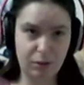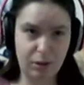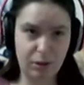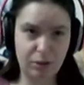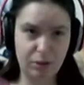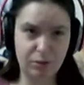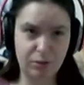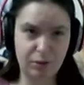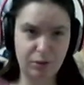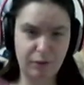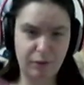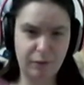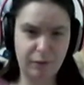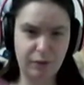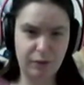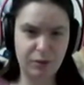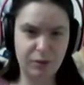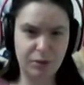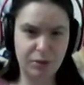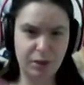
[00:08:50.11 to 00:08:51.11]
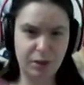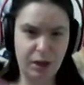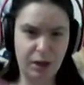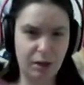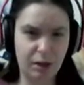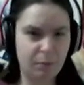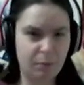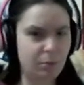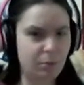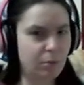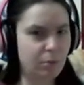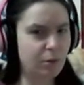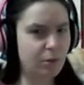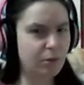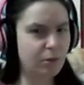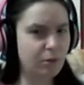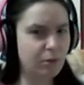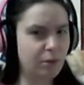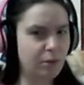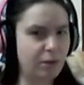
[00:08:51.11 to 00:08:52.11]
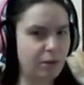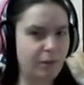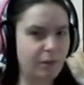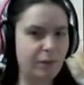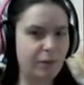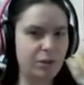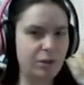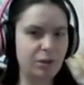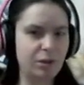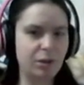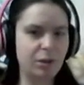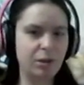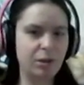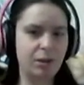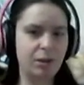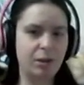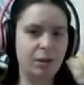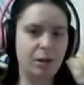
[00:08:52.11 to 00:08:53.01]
101st Airborne Division.